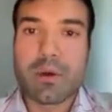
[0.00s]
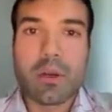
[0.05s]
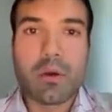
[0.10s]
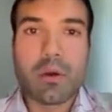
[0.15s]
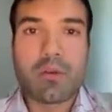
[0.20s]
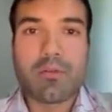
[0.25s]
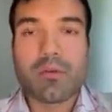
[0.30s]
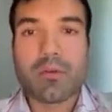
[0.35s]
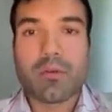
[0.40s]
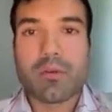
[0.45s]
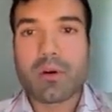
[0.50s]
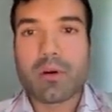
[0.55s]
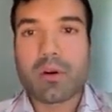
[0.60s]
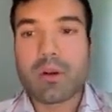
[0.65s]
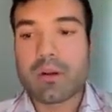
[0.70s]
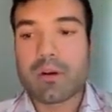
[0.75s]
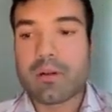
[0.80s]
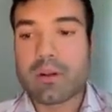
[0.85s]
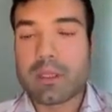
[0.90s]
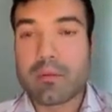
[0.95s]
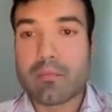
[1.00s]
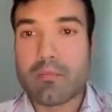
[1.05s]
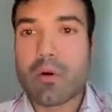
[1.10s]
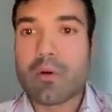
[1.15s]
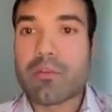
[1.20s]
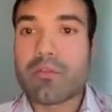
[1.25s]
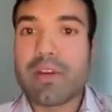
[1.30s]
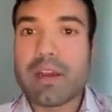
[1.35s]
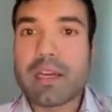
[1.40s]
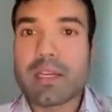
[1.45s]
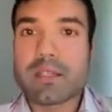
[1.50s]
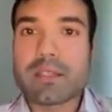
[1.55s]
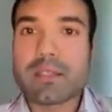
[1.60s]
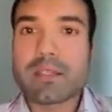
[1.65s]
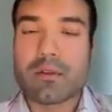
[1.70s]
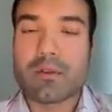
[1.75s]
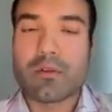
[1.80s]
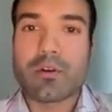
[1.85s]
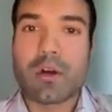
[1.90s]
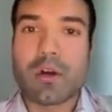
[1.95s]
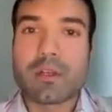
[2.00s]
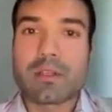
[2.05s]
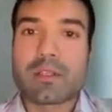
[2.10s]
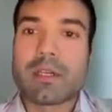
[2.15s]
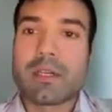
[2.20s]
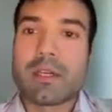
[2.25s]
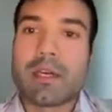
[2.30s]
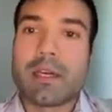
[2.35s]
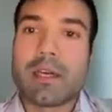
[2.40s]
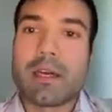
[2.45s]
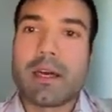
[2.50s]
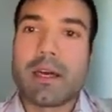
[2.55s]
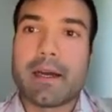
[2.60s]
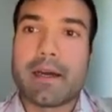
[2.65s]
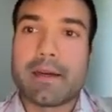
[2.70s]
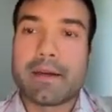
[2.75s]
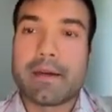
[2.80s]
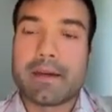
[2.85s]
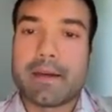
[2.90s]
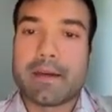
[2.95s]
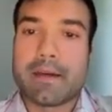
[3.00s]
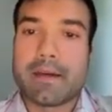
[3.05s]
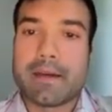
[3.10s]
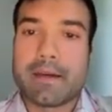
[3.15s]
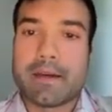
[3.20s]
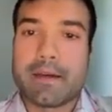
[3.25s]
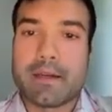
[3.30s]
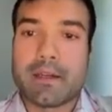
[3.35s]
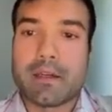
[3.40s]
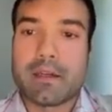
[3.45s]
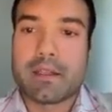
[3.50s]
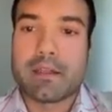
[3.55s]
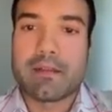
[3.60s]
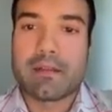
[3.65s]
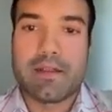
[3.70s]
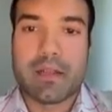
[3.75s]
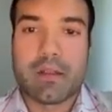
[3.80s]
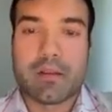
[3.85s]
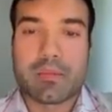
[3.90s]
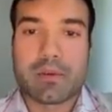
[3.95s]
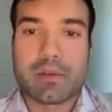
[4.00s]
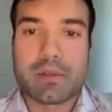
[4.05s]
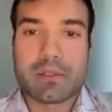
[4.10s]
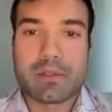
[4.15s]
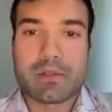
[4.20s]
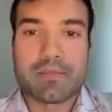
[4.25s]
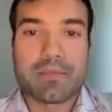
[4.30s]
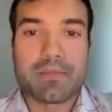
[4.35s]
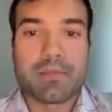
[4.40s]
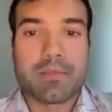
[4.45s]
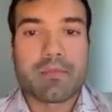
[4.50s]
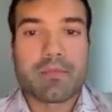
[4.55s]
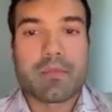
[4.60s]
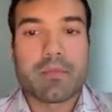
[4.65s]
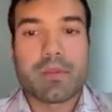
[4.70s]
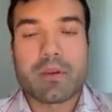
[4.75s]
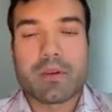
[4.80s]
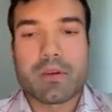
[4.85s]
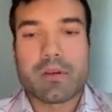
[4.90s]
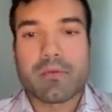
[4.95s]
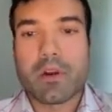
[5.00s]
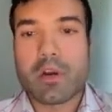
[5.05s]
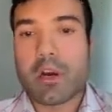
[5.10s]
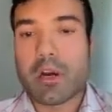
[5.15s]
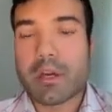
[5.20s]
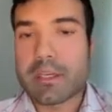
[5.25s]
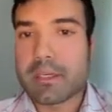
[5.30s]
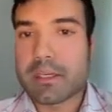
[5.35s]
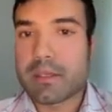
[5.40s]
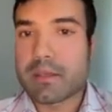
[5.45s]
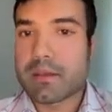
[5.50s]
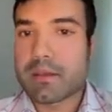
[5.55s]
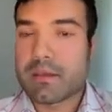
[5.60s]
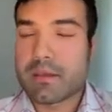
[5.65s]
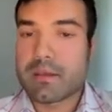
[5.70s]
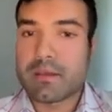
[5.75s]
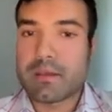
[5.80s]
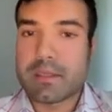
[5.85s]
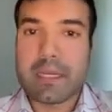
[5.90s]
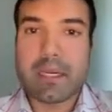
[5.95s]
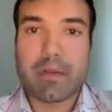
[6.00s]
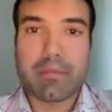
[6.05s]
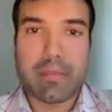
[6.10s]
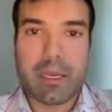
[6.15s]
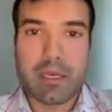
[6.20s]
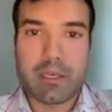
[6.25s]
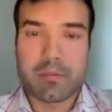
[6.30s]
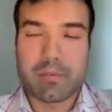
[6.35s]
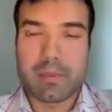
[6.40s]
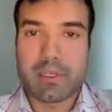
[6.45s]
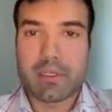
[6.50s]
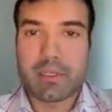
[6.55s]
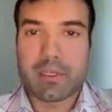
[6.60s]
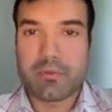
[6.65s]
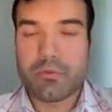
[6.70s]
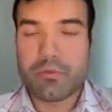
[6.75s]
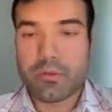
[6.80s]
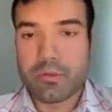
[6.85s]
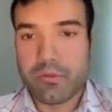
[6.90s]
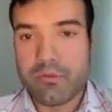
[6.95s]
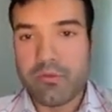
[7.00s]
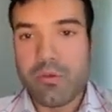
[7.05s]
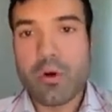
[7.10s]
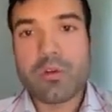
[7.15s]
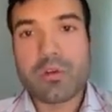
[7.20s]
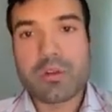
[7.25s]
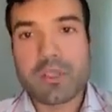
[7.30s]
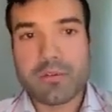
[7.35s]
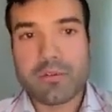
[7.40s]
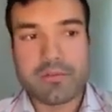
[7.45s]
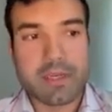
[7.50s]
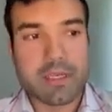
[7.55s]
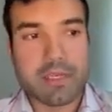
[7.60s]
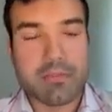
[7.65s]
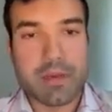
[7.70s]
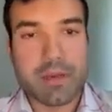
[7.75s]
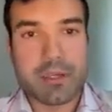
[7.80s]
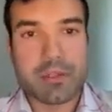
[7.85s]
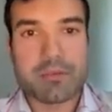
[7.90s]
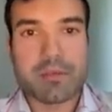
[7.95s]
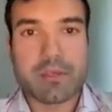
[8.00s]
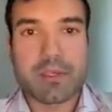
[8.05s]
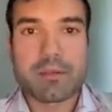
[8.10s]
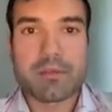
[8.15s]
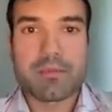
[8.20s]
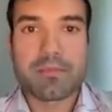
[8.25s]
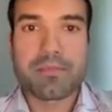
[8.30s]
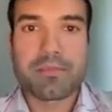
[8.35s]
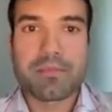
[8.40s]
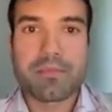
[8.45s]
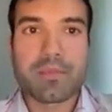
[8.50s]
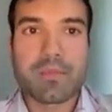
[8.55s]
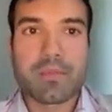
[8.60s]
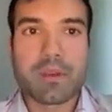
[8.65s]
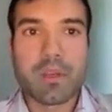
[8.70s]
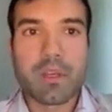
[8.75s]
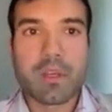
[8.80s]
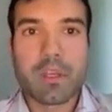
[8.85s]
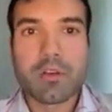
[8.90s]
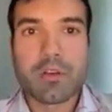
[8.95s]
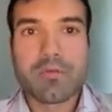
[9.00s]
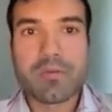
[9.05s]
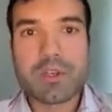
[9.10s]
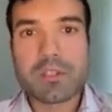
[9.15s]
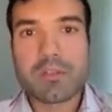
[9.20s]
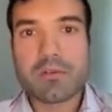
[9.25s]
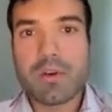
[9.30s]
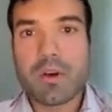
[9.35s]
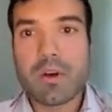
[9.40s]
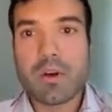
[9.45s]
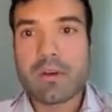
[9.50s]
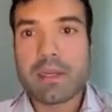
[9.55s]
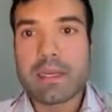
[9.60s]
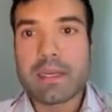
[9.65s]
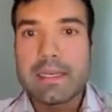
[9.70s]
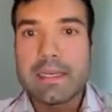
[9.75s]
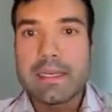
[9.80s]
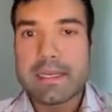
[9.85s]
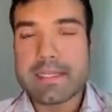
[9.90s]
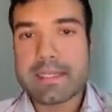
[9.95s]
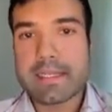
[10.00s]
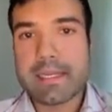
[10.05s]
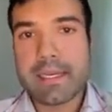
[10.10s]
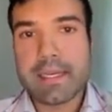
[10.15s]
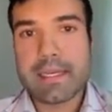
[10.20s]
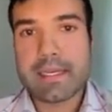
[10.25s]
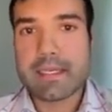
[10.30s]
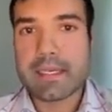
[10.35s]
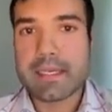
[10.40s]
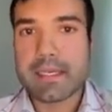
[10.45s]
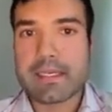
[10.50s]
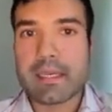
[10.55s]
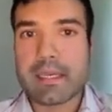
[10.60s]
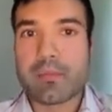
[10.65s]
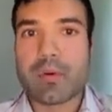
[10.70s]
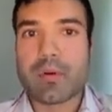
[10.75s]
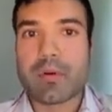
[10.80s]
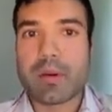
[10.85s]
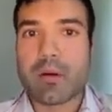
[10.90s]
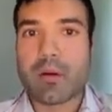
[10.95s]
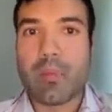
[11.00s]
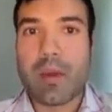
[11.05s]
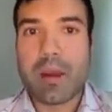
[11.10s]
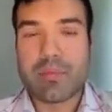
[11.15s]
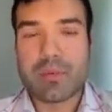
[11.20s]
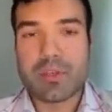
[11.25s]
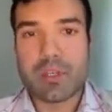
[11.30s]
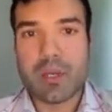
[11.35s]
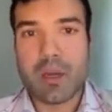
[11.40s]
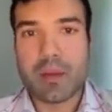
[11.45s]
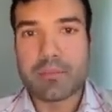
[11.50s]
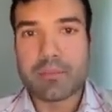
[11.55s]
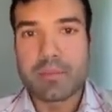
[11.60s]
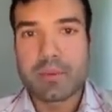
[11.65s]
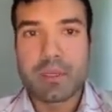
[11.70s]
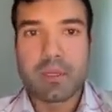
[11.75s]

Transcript: We look for the motivations across developers regarding data management, for the focus of data management. First of all, let's take as example on a web shop.